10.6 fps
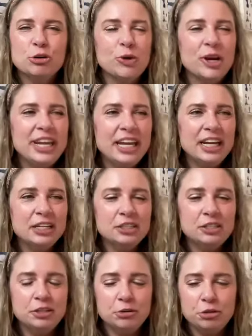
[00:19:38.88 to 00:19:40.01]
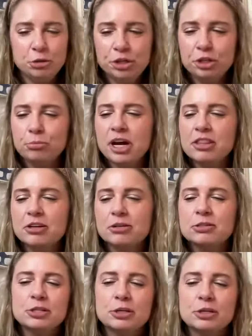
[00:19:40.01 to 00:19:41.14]
on one hand, you and your mother are
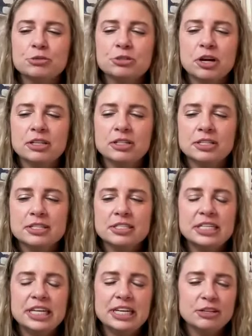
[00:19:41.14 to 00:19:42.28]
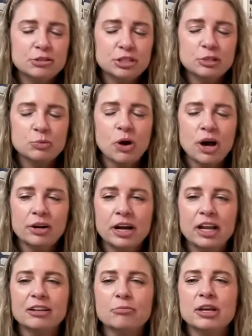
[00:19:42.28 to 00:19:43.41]
so drawn to the sea, there's this water
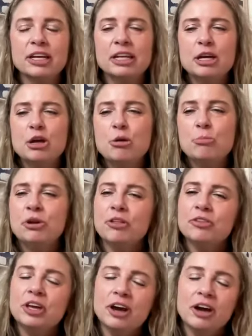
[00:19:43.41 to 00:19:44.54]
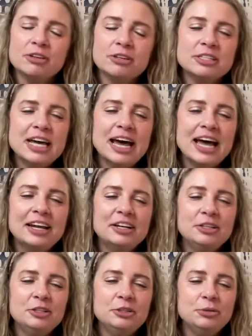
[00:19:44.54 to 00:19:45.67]
element. But on the other side,
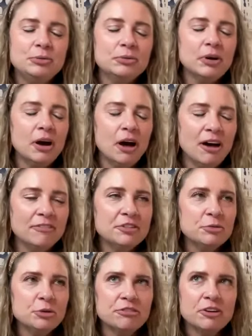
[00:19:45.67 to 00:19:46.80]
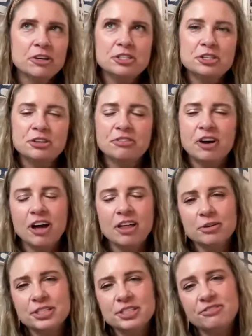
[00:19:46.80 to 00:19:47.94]
you often refer to your
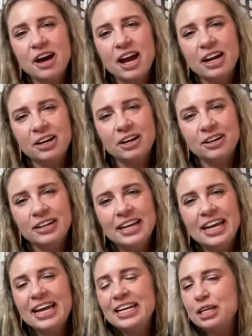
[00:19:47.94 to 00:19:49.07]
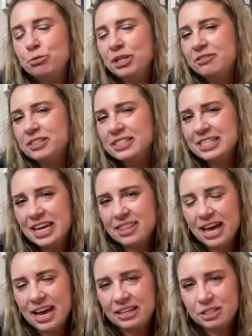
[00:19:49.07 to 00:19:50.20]
father as fire. And he would even say
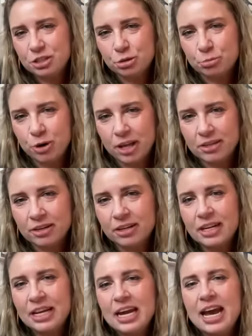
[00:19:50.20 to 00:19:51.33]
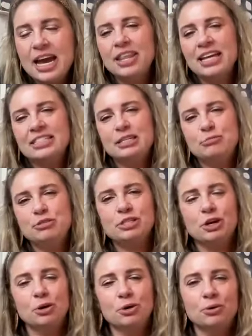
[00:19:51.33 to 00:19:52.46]
that to your brother. And that seems
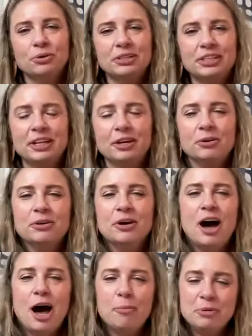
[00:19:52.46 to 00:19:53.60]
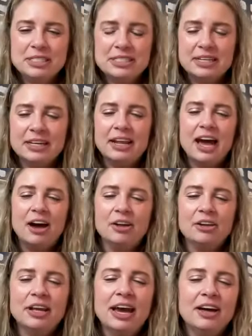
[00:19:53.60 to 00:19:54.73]
so, opposite.
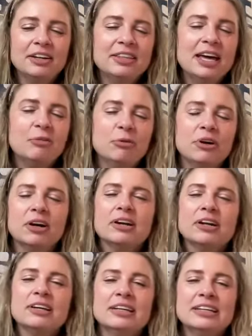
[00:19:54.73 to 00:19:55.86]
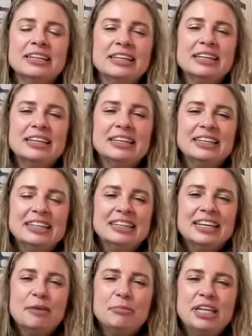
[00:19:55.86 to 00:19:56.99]
How did that work?
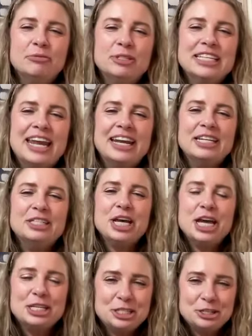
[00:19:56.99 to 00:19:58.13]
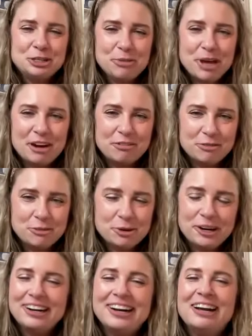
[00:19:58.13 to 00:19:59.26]
I mean, was that an intentional
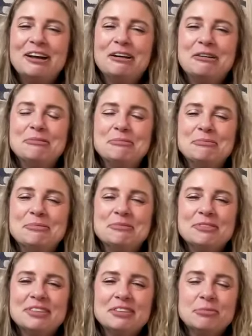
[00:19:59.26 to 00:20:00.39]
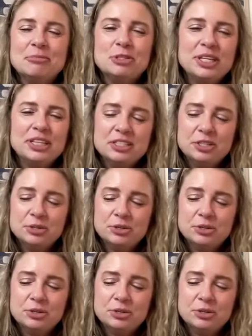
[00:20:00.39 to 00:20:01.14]
metaphor between the two